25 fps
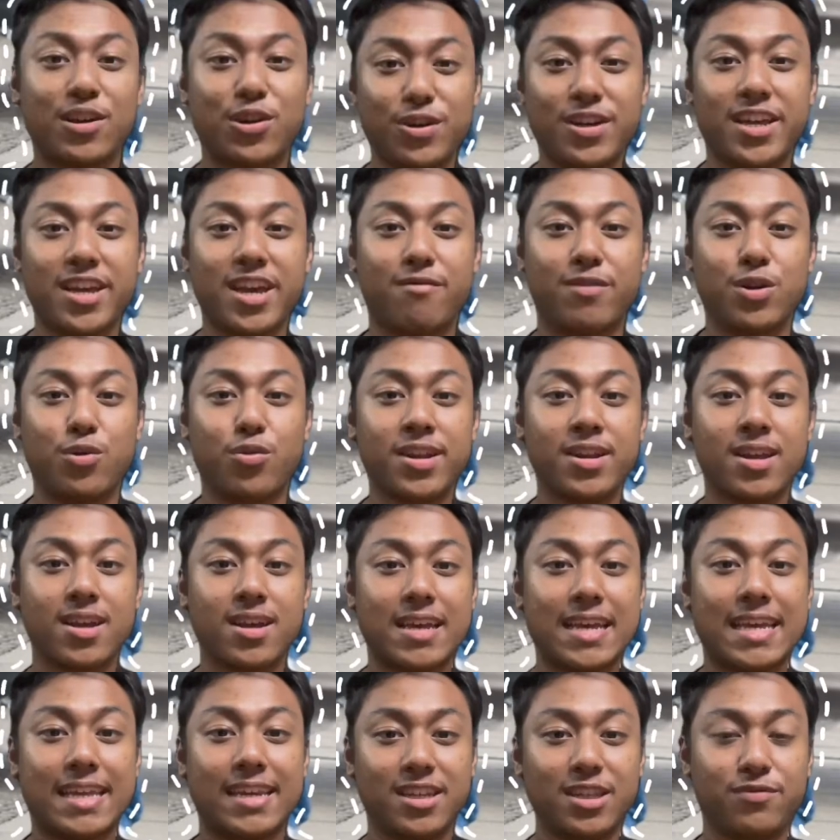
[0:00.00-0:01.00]
Good day everyone.
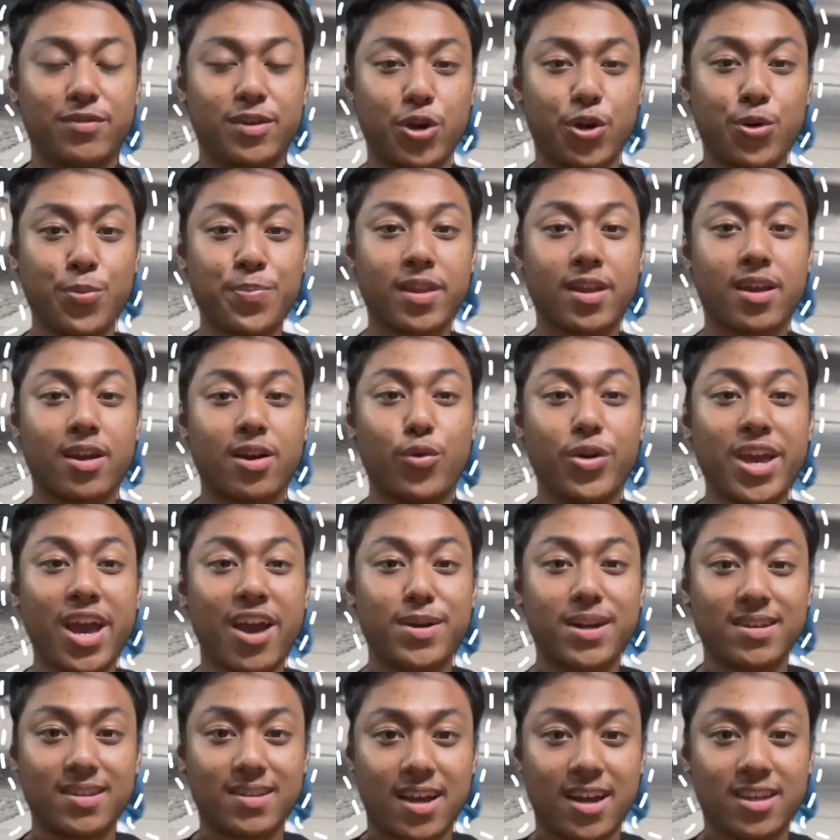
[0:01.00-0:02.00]
In this video, we have
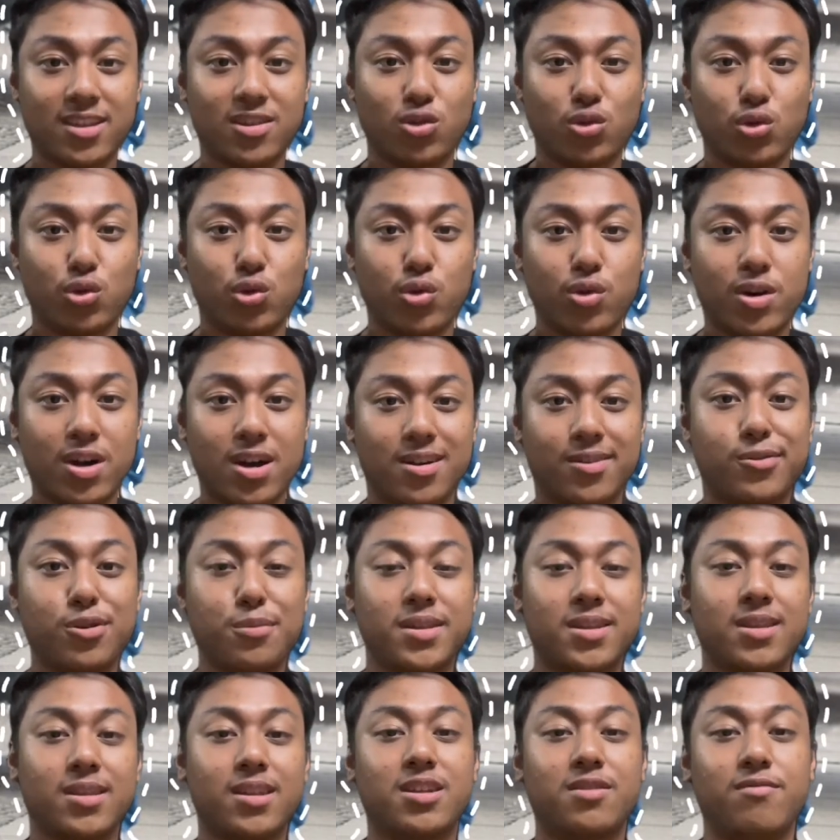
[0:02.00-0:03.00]
been assigned to do a group
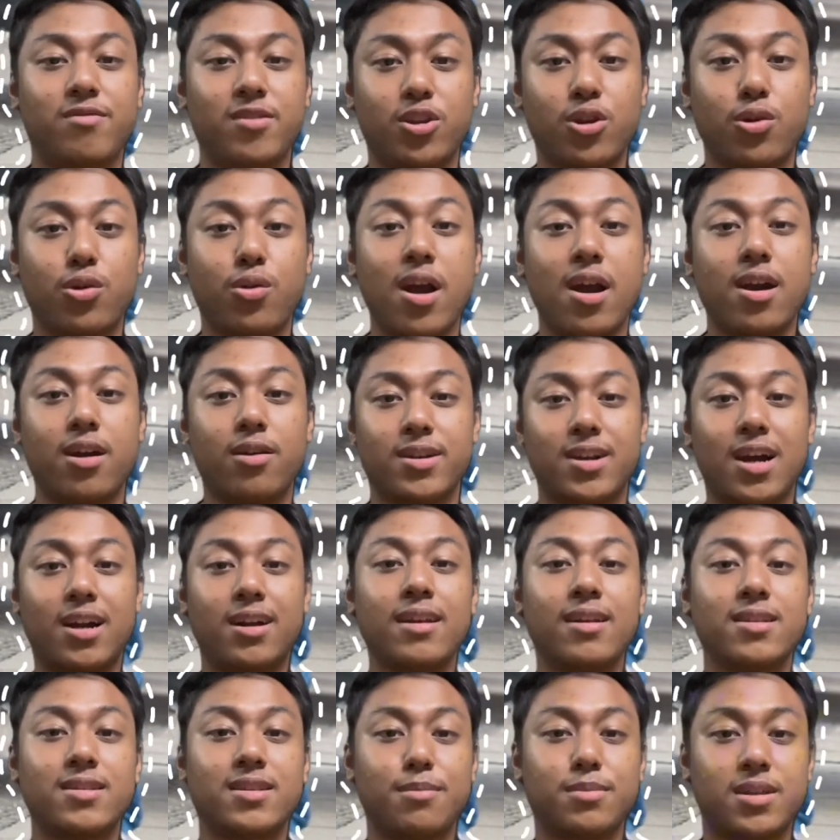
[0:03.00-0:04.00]
presentation video
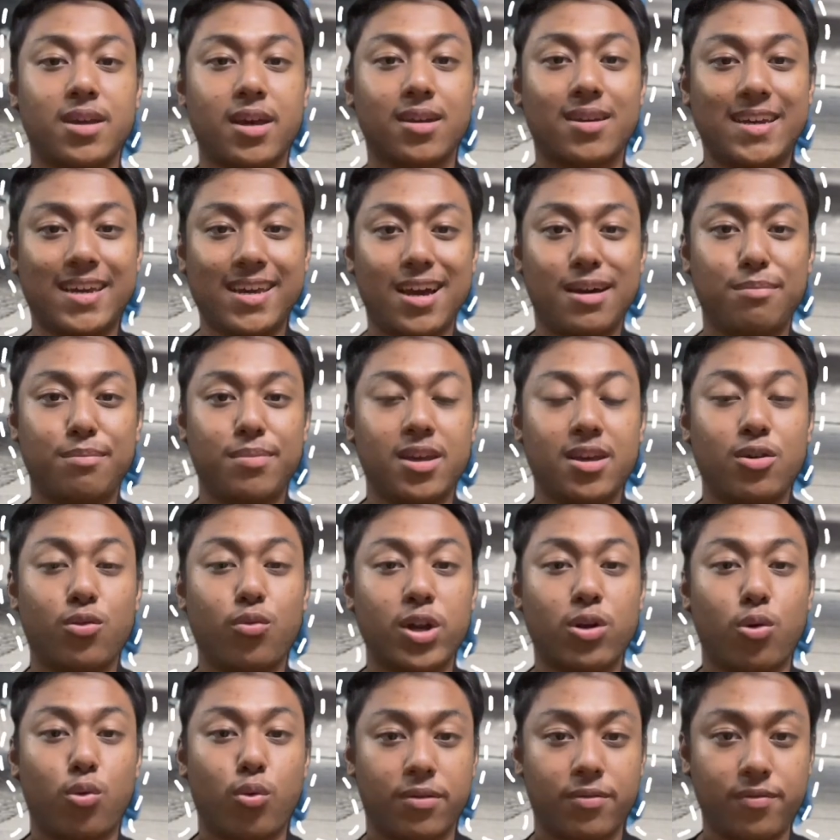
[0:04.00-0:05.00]
regarding the subject
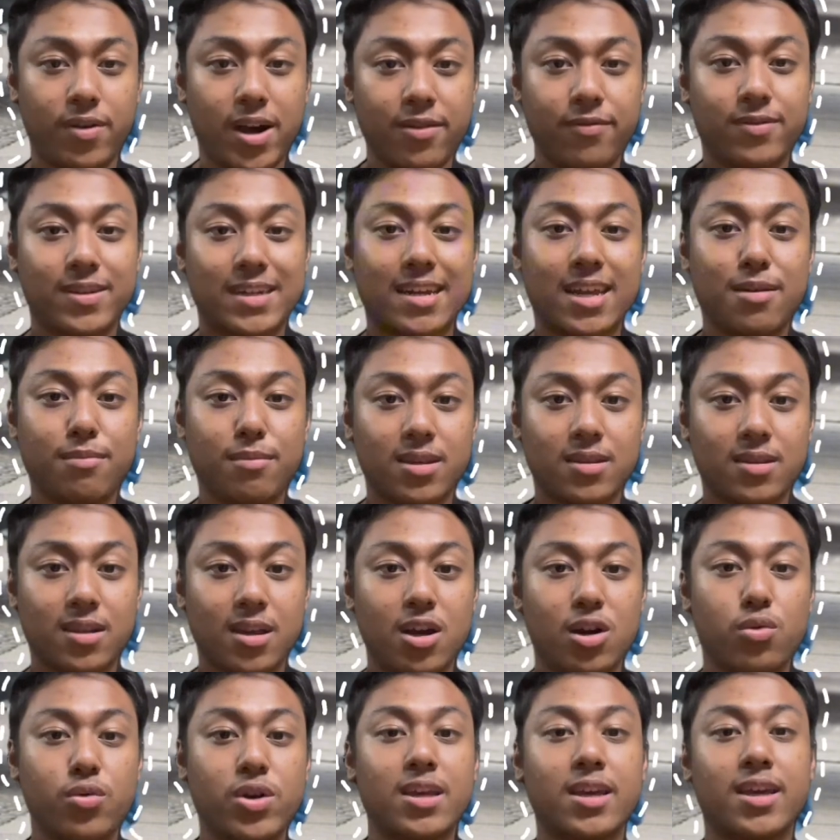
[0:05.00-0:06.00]
KIB1015 Dynamics,
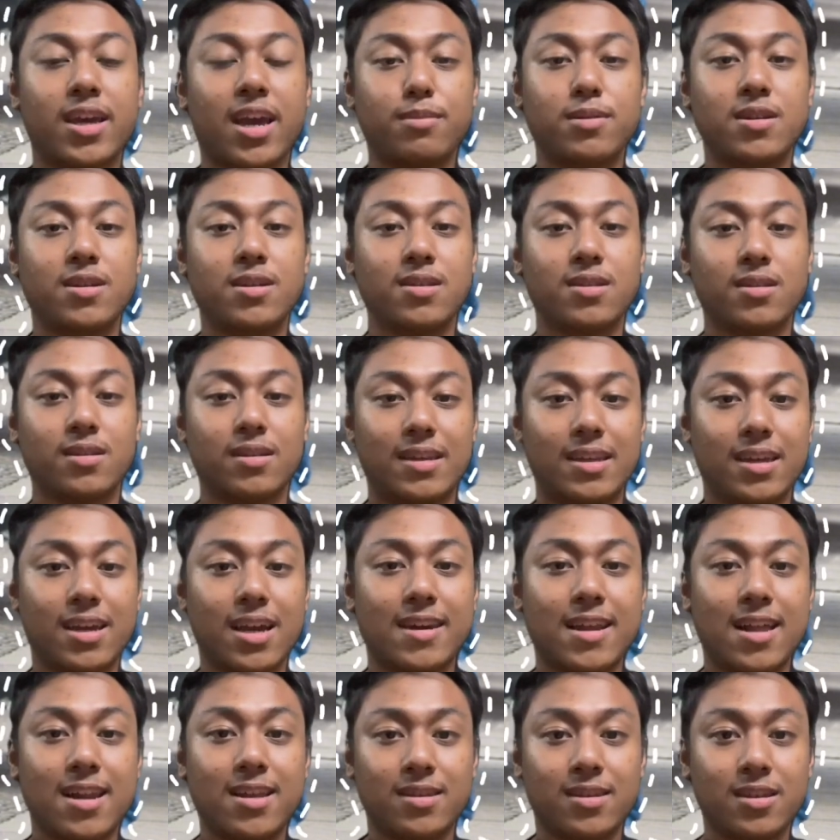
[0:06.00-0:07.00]
which encaptures the
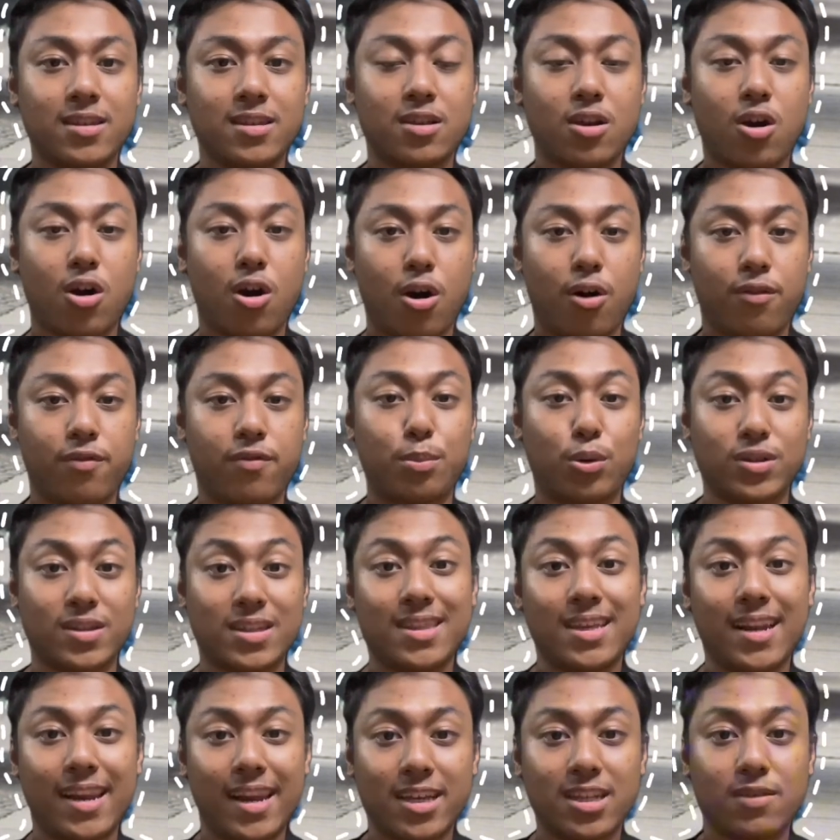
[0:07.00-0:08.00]
analysis of
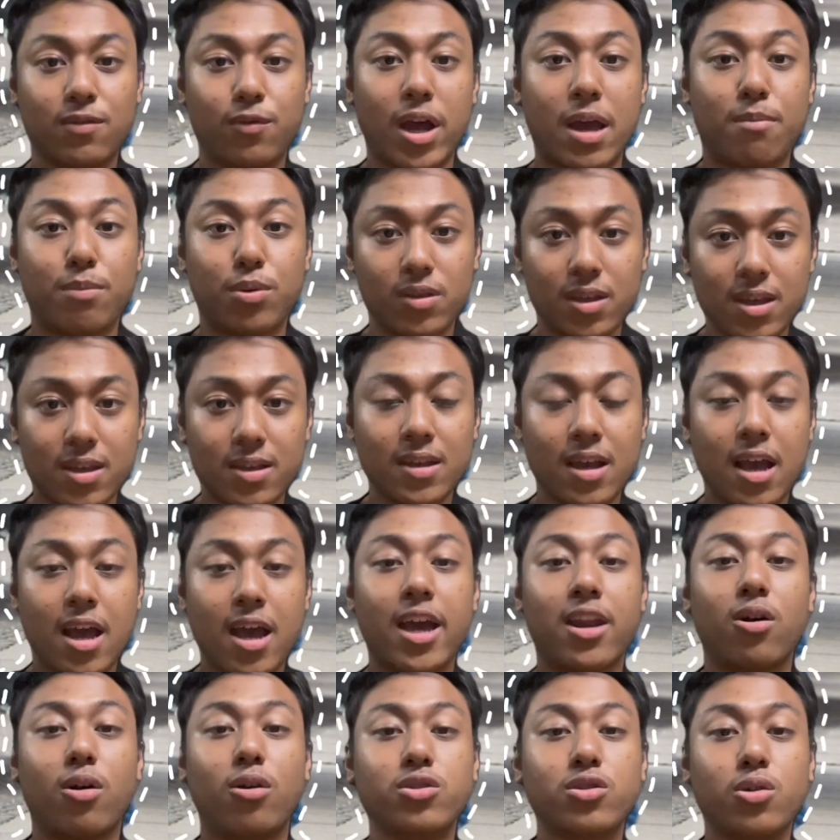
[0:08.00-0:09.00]
prosthetic legs for amputees
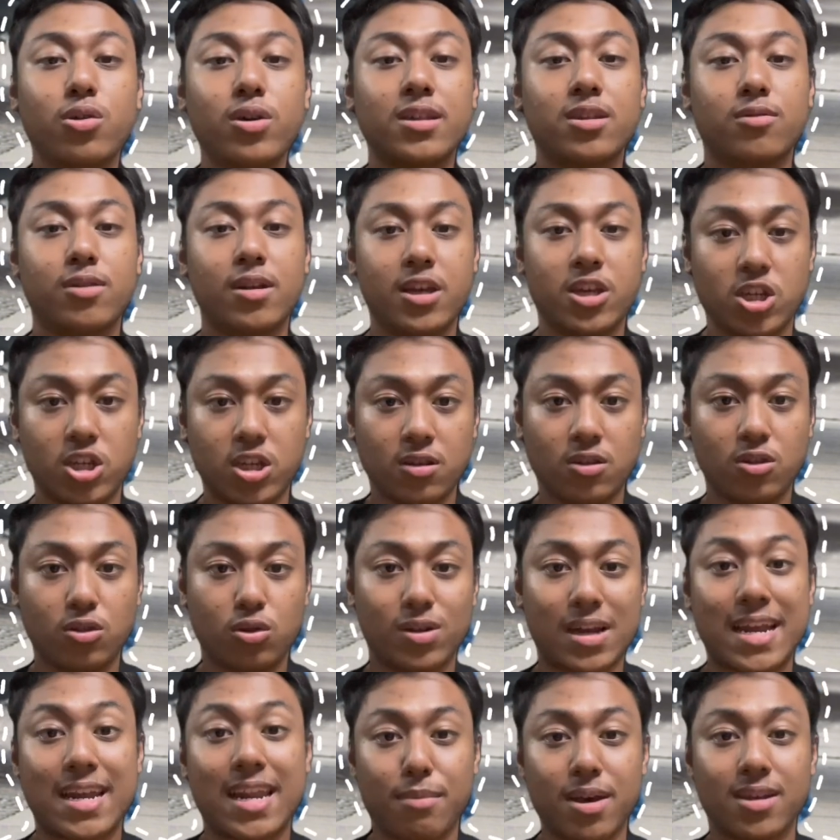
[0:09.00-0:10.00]
and also its relations to
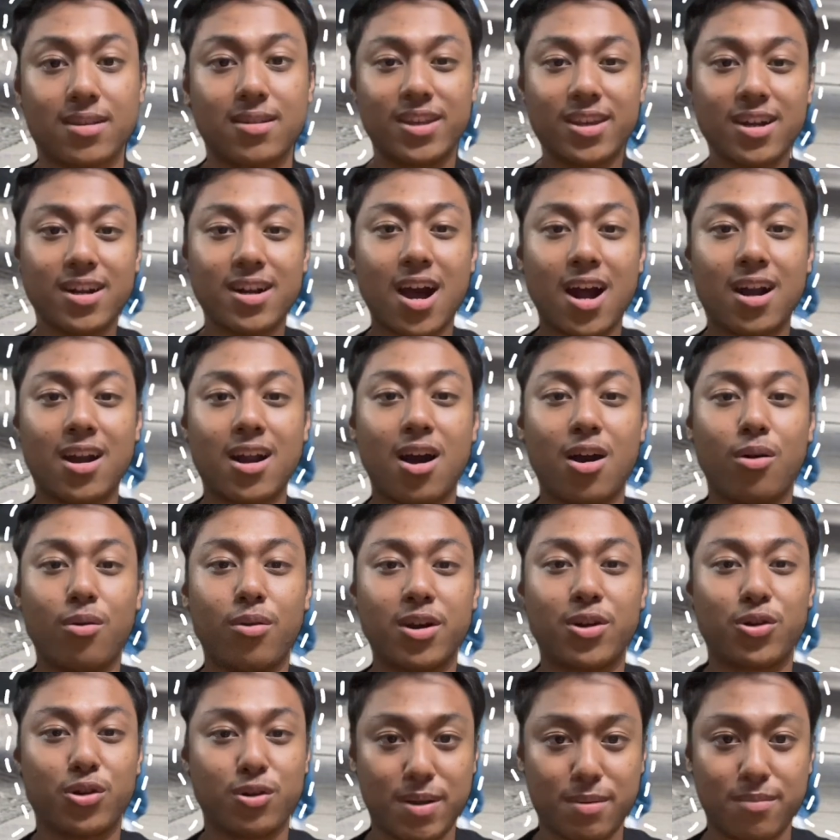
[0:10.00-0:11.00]
dynamics. Here are our
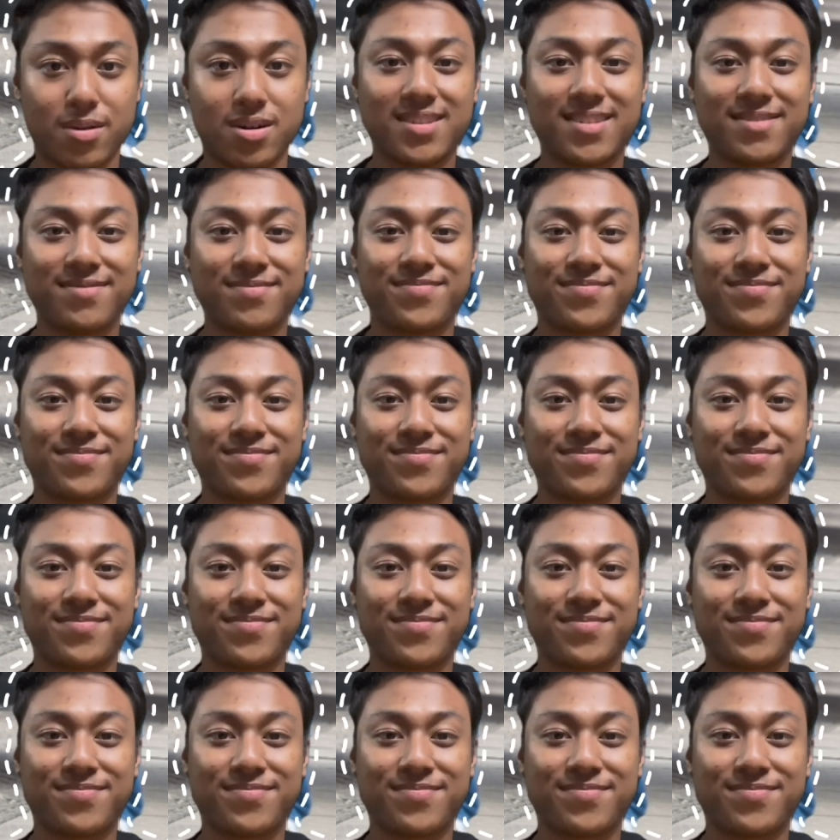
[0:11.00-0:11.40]
group members.